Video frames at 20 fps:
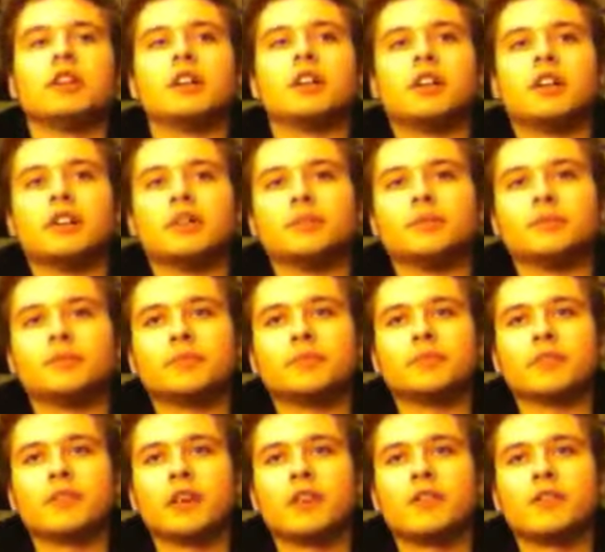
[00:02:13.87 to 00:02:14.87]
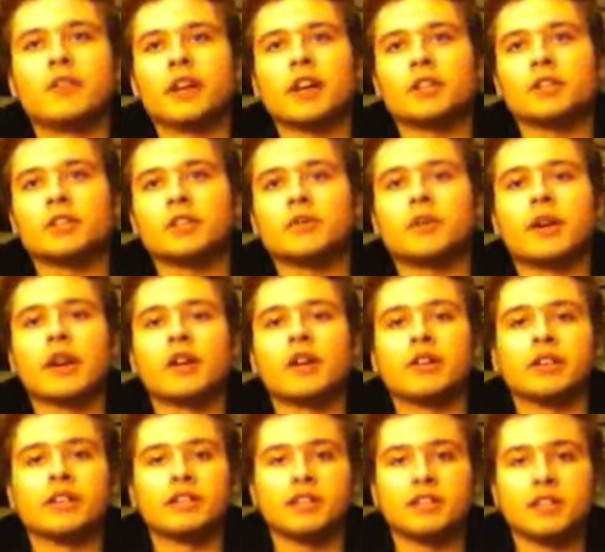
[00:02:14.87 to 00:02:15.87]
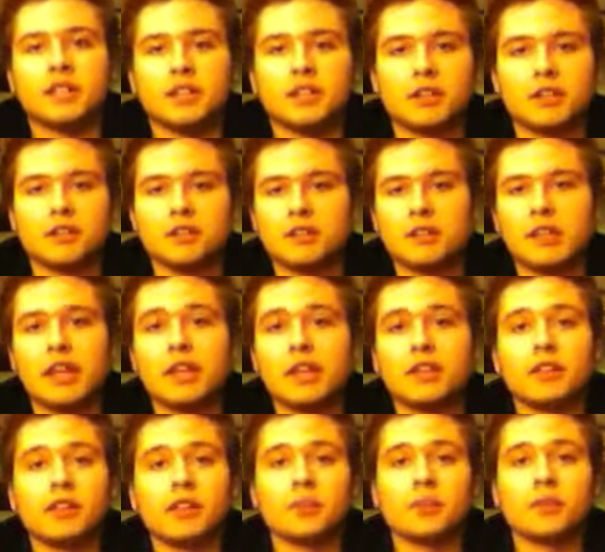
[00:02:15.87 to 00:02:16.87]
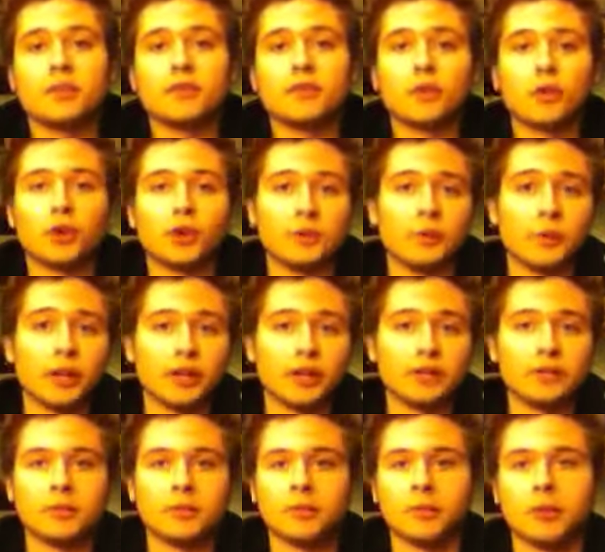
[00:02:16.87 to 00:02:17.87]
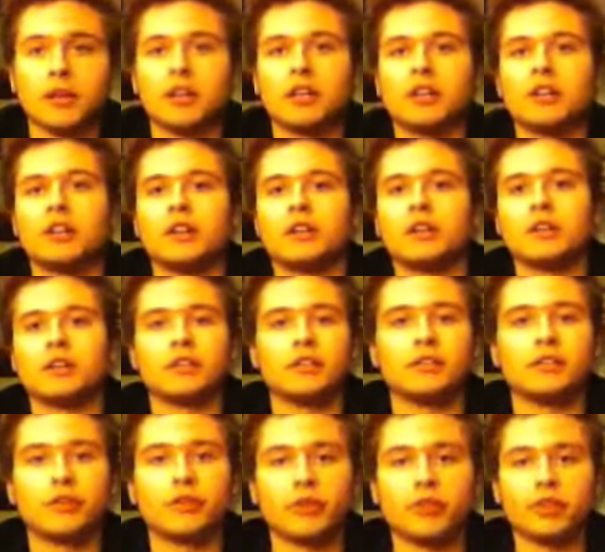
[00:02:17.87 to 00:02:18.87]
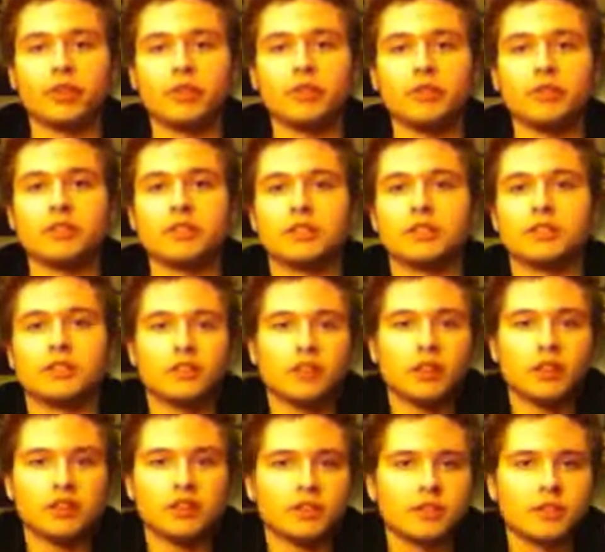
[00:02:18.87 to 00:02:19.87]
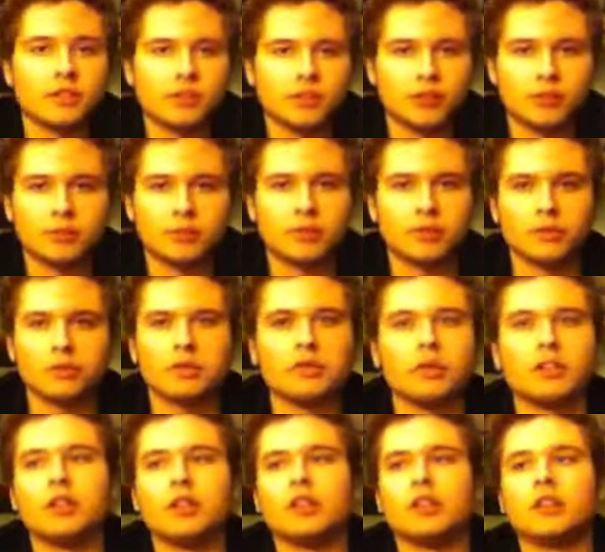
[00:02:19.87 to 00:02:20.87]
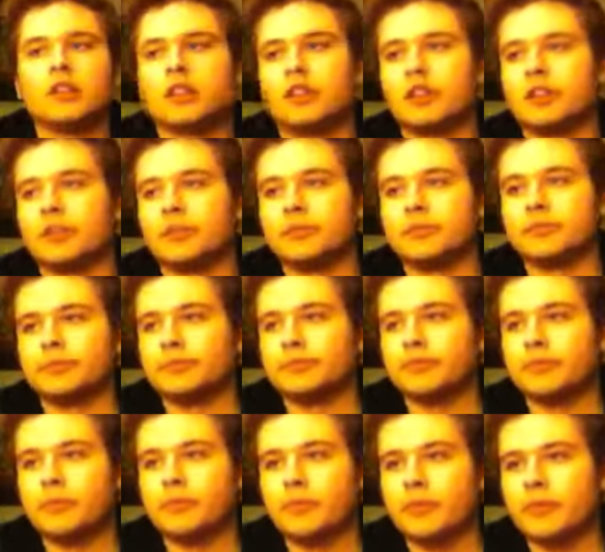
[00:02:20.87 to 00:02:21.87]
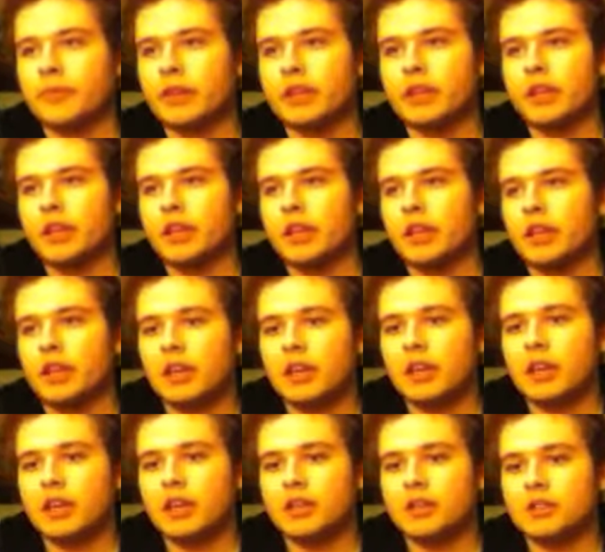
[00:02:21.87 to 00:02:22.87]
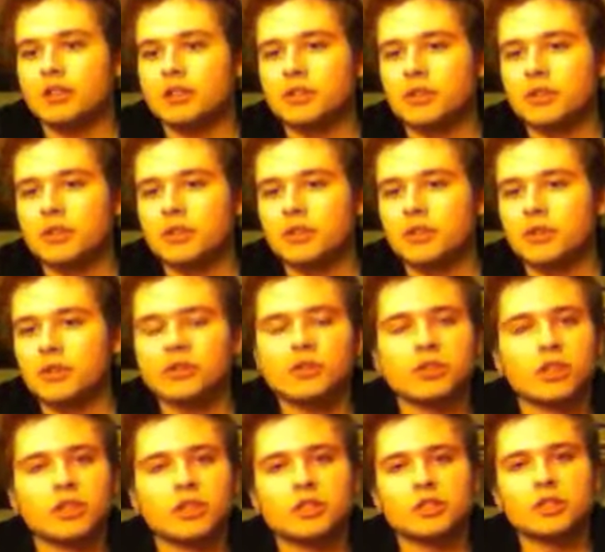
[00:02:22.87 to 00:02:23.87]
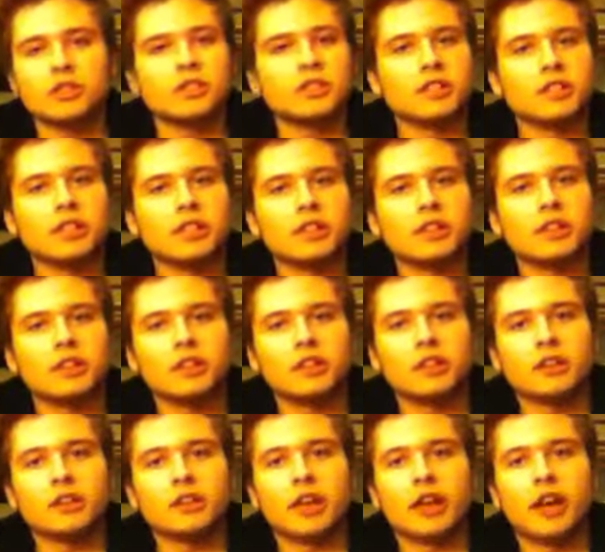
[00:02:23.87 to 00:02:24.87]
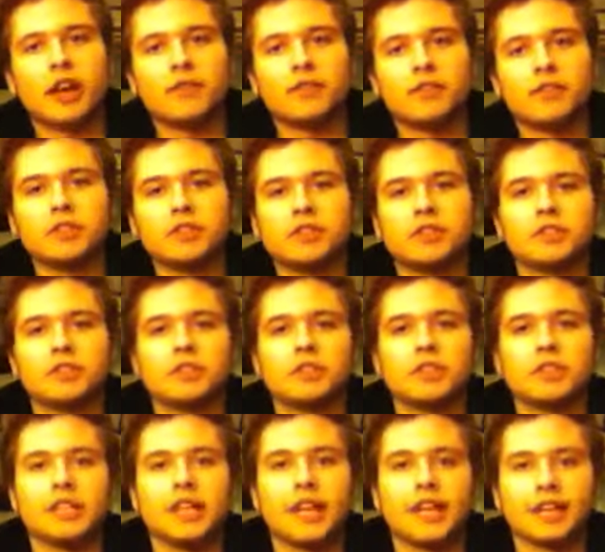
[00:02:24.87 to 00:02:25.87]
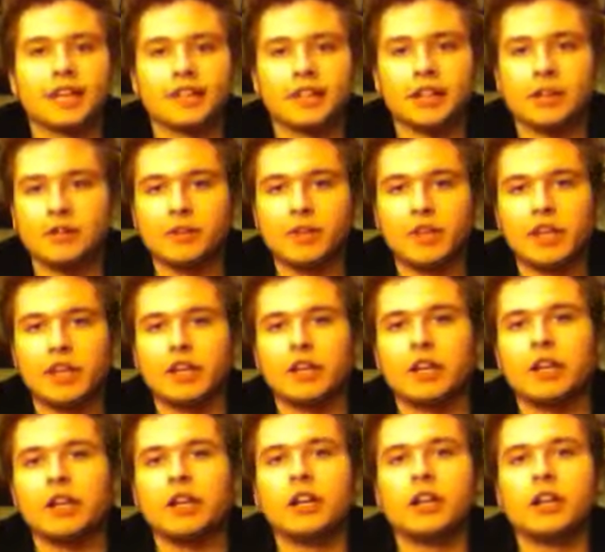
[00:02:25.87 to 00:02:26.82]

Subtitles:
I've actually rarely seen anything above 41, but 42 isn't horrible. And so that's just the average deck out there.